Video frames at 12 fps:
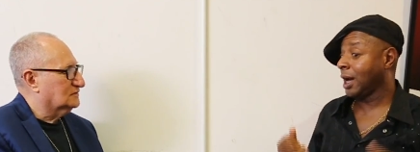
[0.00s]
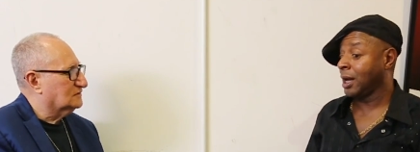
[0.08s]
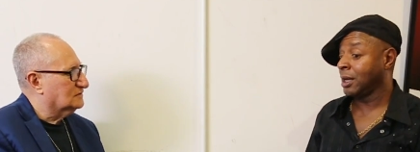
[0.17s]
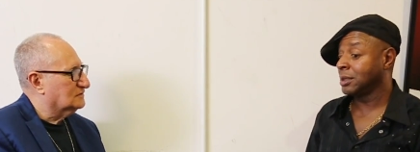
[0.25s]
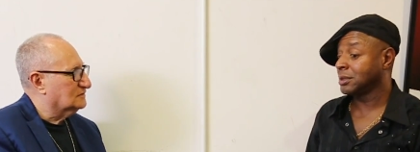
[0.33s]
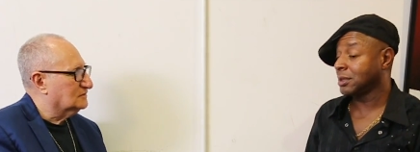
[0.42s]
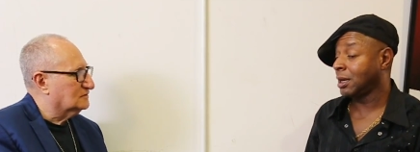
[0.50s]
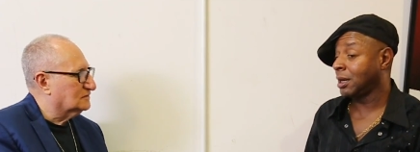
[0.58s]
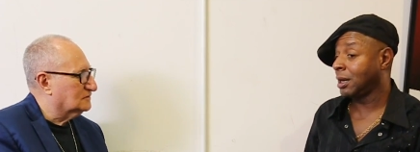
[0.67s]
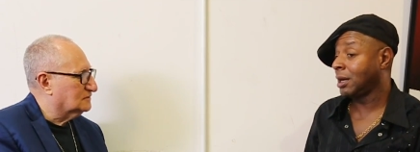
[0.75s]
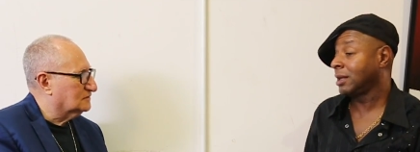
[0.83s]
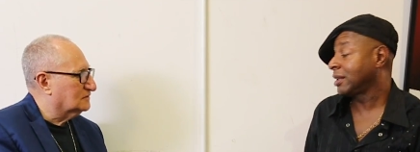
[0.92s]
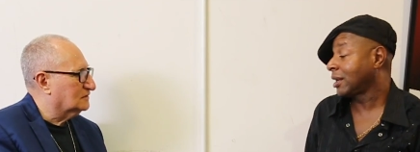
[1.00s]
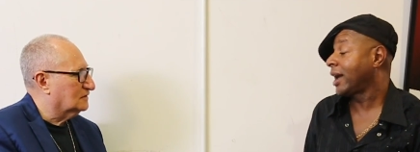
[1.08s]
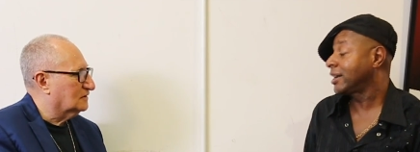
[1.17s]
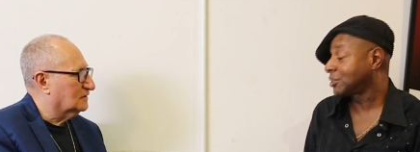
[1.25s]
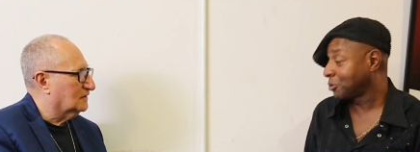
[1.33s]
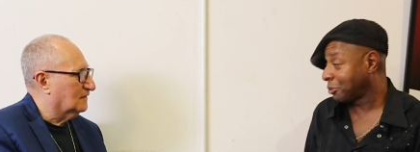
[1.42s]
Speaker 1: And, uh, and then I
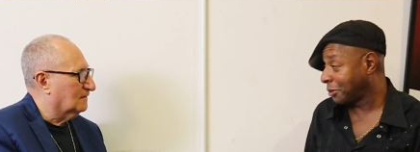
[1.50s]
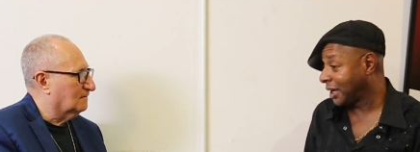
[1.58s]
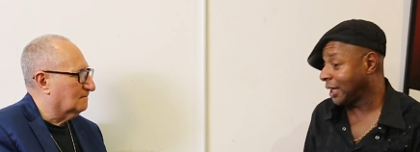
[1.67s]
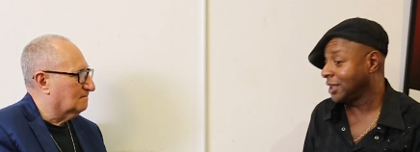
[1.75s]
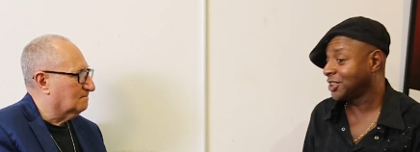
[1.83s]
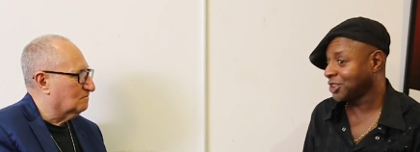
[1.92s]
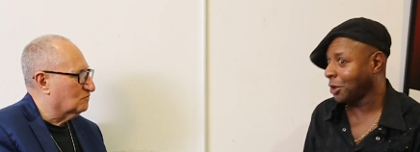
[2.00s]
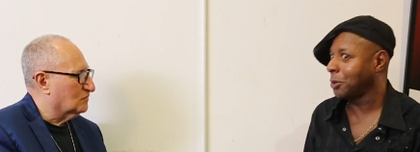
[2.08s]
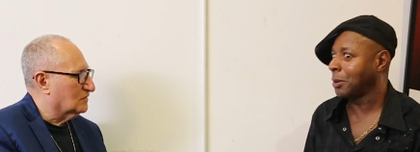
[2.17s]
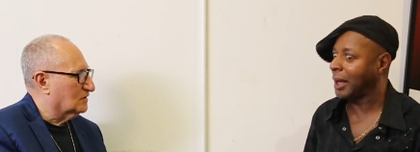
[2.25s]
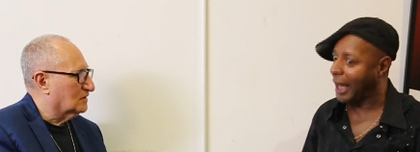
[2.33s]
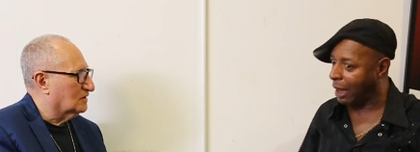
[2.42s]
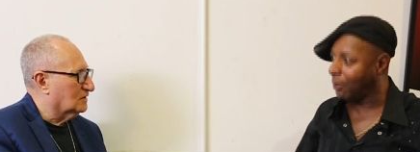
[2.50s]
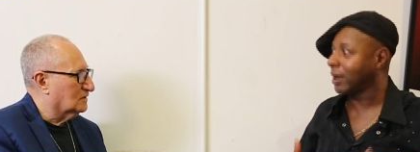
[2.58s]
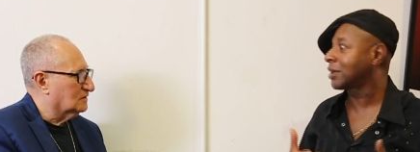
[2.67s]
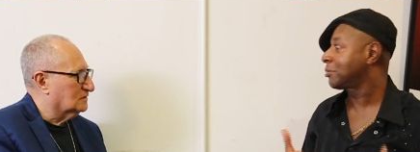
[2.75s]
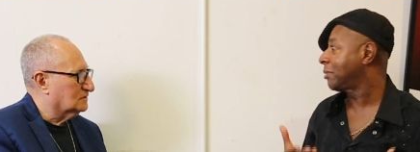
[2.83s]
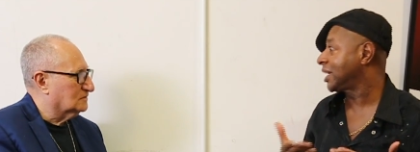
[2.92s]
had to really show how I
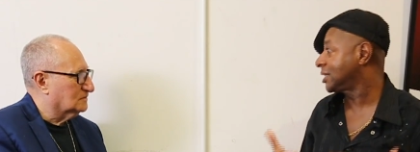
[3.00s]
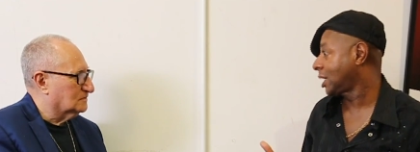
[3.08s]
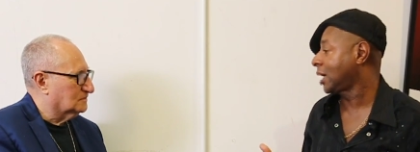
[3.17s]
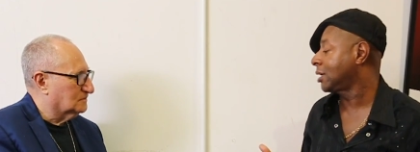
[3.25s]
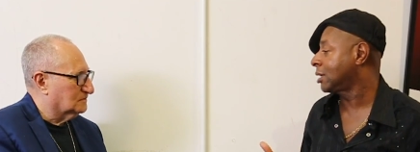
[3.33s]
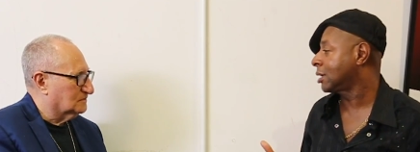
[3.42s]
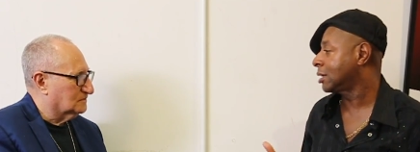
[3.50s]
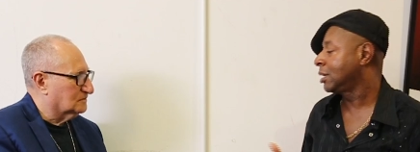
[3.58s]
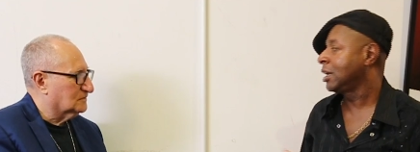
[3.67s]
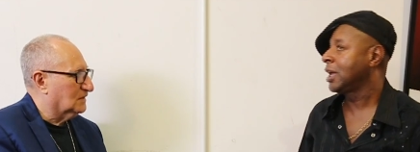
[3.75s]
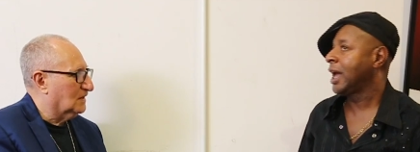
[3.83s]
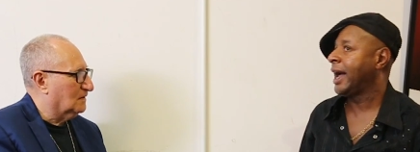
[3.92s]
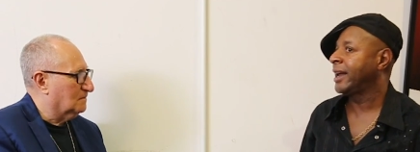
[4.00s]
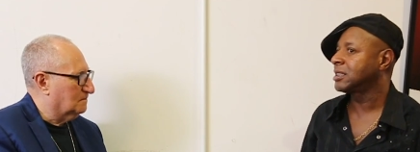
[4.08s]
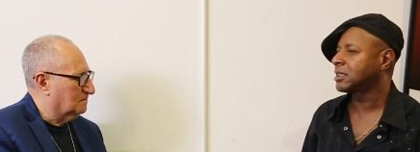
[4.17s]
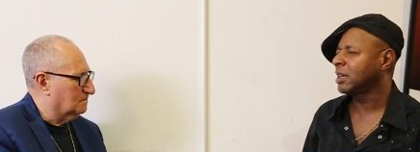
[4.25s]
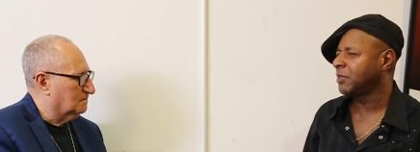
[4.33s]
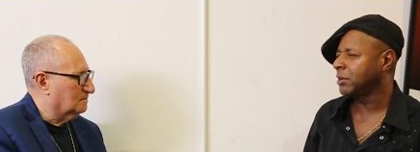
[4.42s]
could maintain it. And
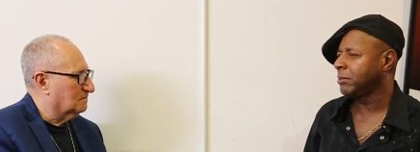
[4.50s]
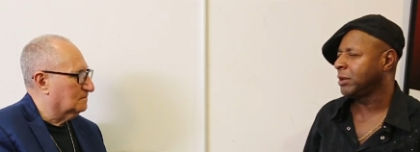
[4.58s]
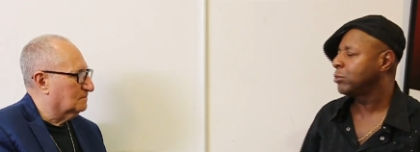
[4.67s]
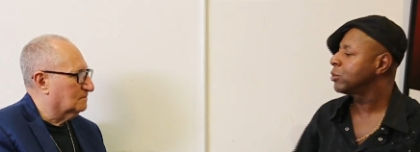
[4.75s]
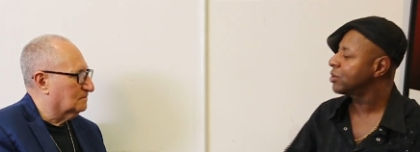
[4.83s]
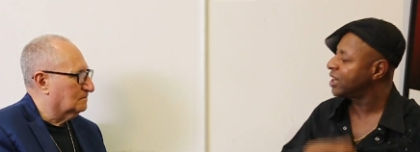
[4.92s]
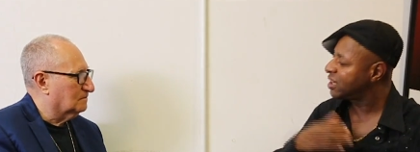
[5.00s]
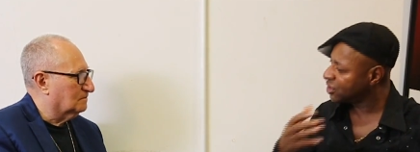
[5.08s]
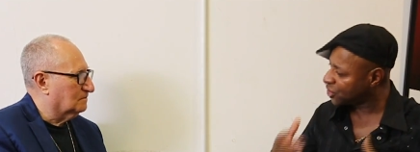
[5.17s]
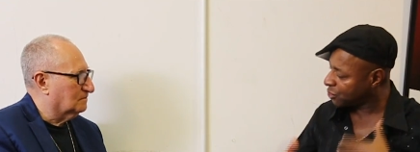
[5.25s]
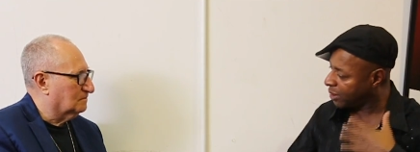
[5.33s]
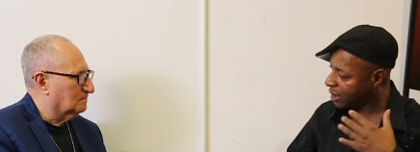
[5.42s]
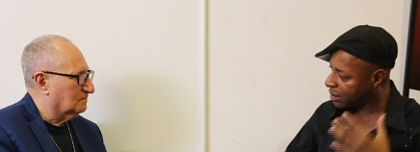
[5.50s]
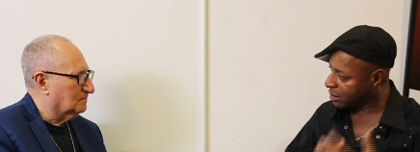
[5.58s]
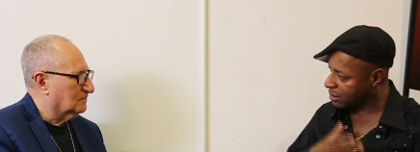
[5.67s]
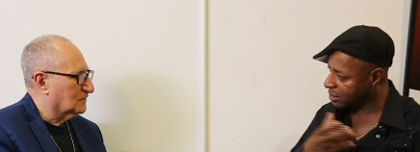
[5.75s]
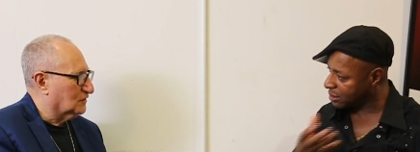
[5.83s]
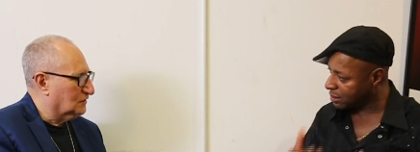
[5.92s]
it's given me more inner
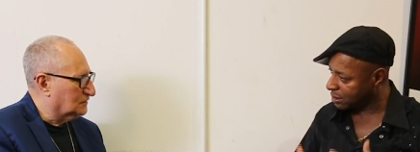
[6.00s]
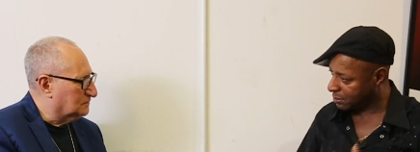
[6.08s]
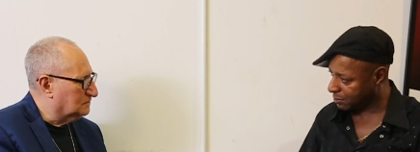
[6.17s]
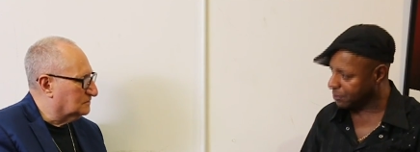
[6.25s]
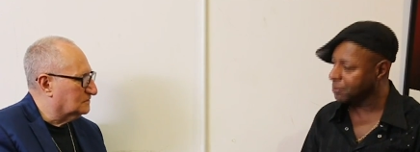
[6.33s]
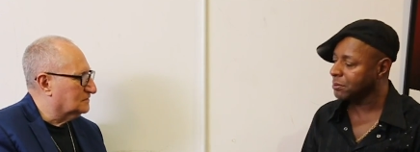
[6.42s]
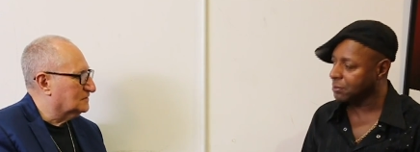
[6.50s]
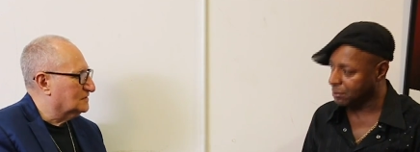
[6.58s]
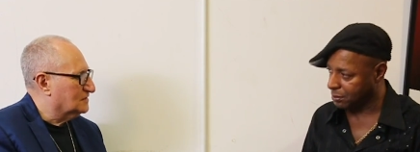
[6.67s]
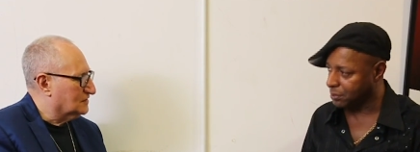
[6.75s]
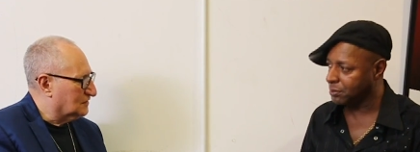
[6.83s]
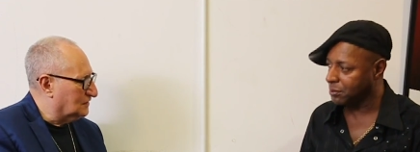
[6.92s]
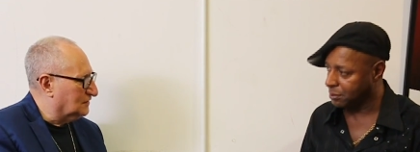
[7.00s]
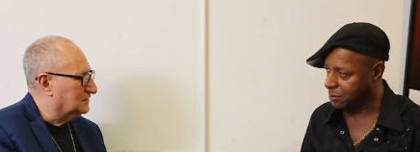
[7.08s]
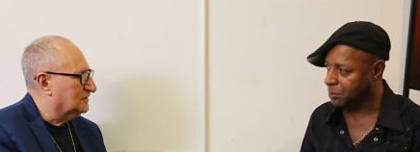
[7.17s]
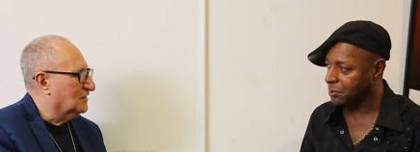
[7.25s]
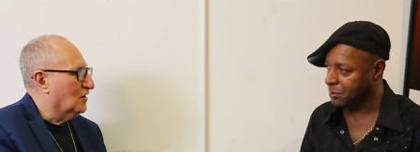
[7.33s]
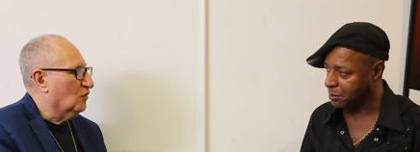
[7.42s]
strength.
Speaker 2: Good. Mm.
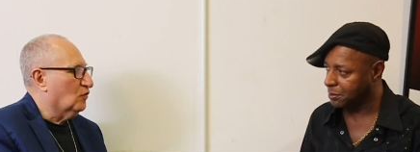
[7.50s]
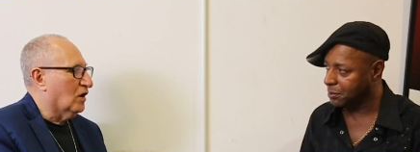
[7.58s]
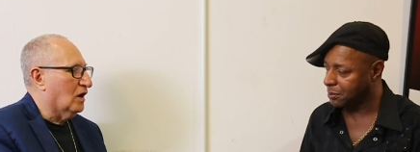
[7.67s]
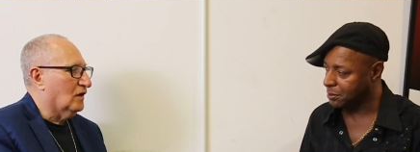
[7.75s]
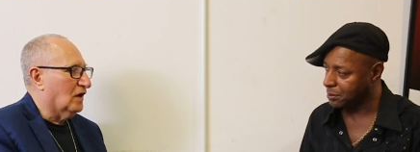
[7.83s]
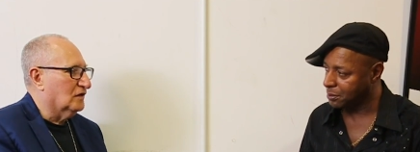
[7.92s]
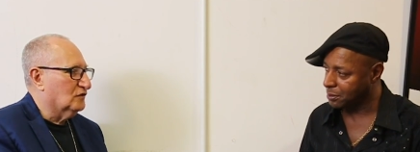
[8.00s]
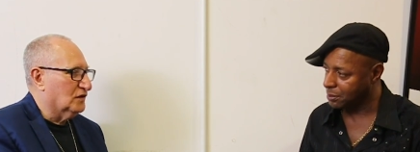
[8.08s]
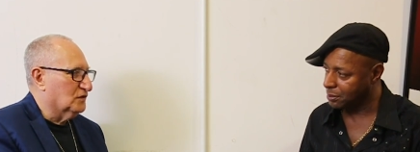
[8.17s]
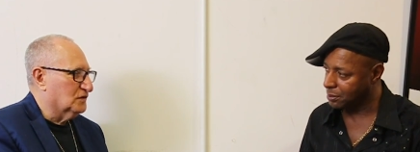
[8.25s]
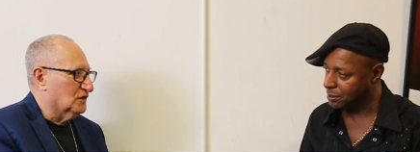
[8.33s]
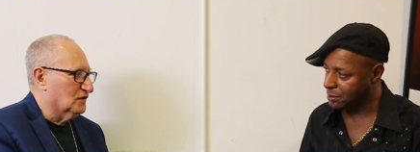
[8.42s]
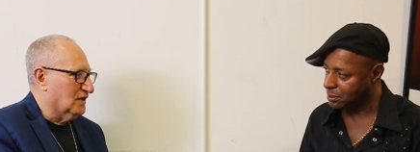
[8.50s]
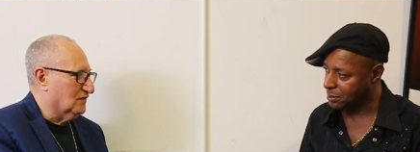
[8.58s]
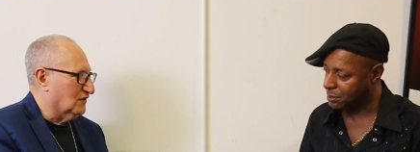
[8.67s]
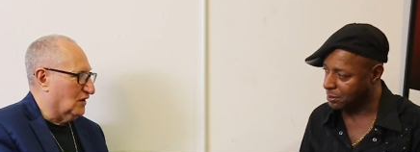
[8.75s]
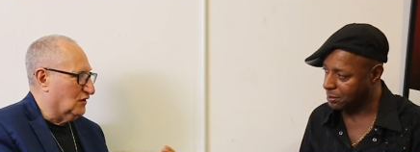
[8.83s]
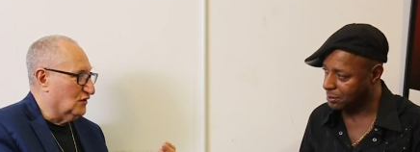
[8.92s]
Good. Well, I, I, know we don't
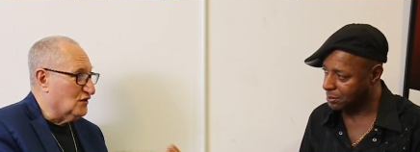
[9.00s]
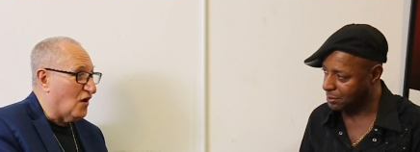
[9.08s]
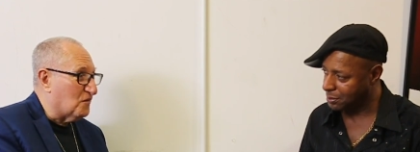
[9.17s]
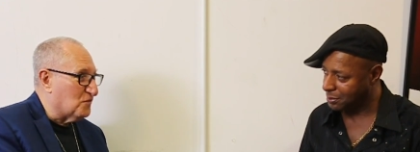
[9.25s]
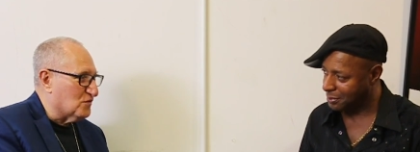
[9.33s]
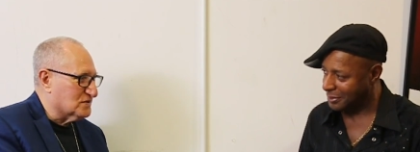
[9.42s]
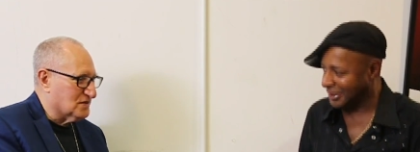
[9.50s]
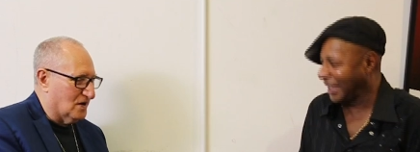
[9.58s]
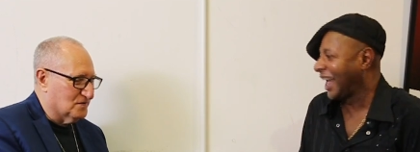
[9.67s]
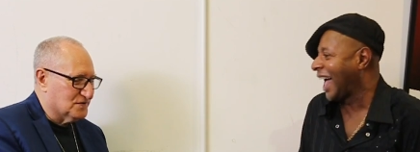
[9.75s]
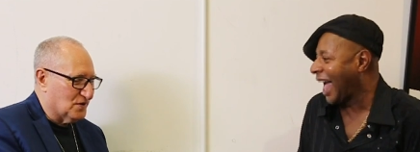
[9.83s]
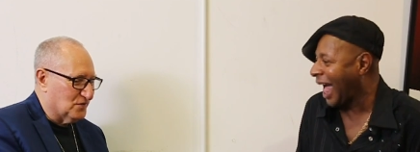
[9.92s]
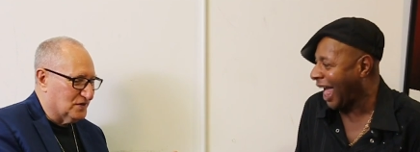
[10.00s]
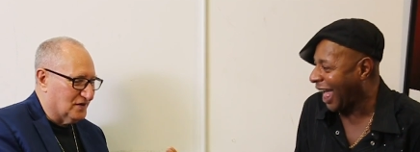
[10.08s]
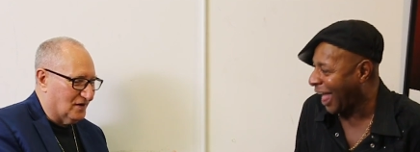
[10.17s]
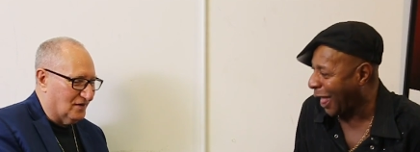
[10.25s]
have a lot more time, so I'm going